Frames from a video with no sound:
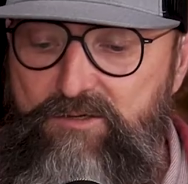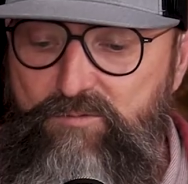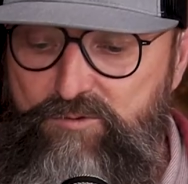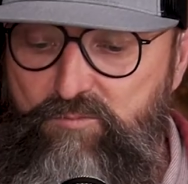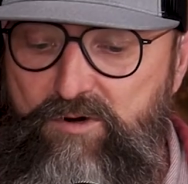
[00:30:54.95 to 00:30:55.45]

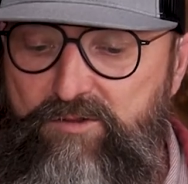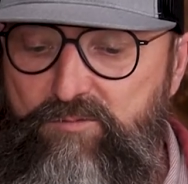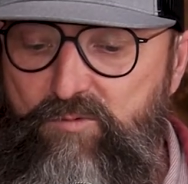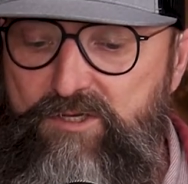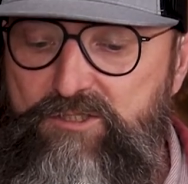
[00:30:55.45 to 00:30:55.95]
was one of
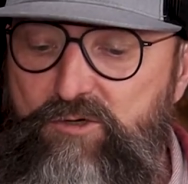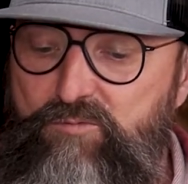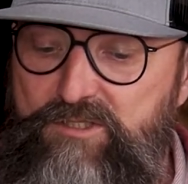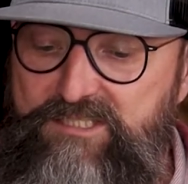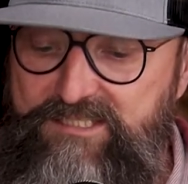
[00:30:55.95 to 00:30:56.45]
the ones who
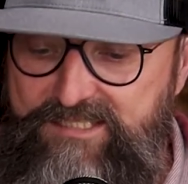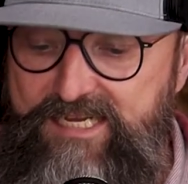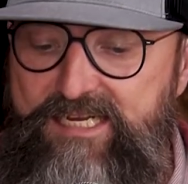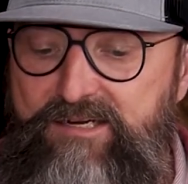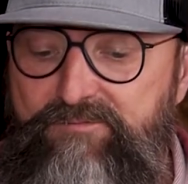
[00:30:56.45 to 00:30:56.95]

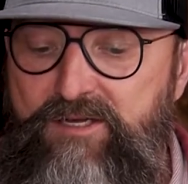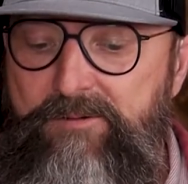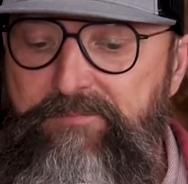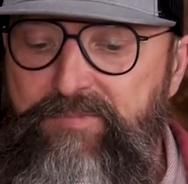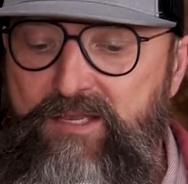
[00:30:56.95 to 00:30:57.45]
received
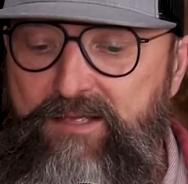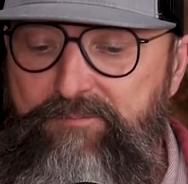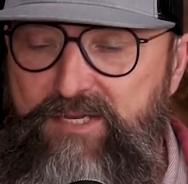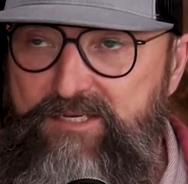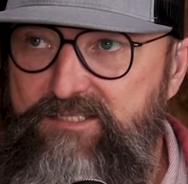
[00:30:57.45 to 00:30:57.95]

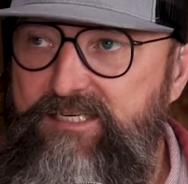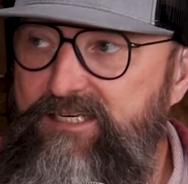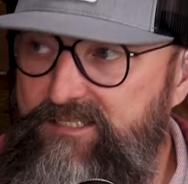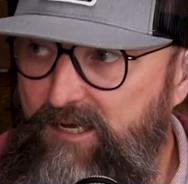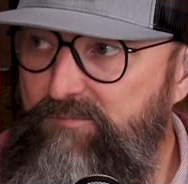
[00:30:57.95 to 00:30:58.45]
because he
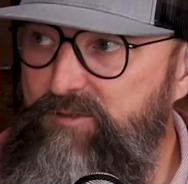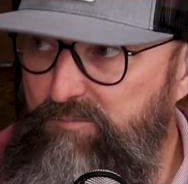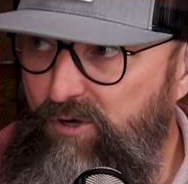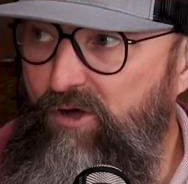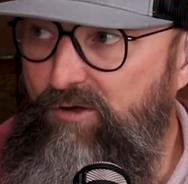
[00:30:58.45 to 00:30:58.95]
had come to
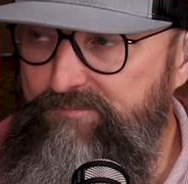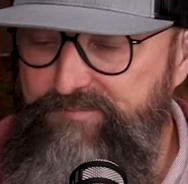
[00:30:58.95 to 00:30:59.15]
Paul